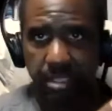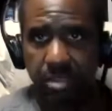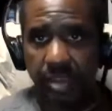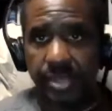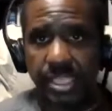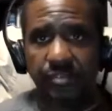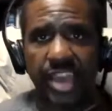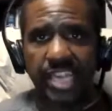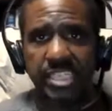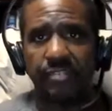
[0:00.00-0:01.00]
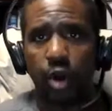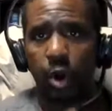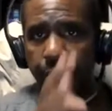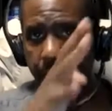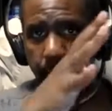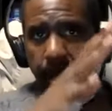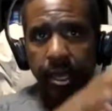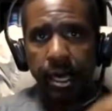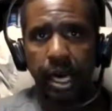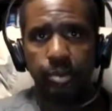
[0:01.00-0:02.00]
given. In fact, I've already
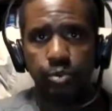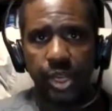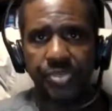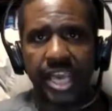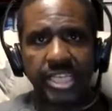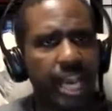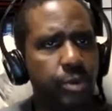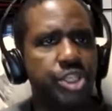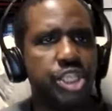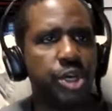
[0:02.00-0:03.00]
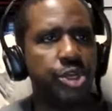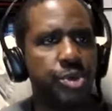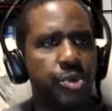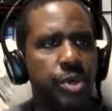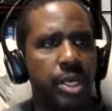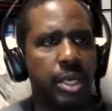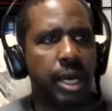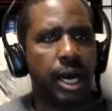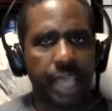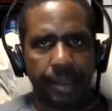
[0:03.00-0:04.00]
written that, and I would show you
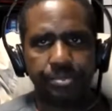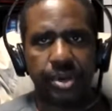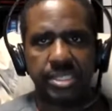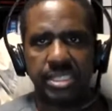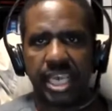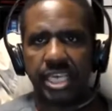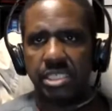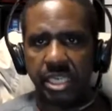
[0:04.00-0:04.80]
that presentation.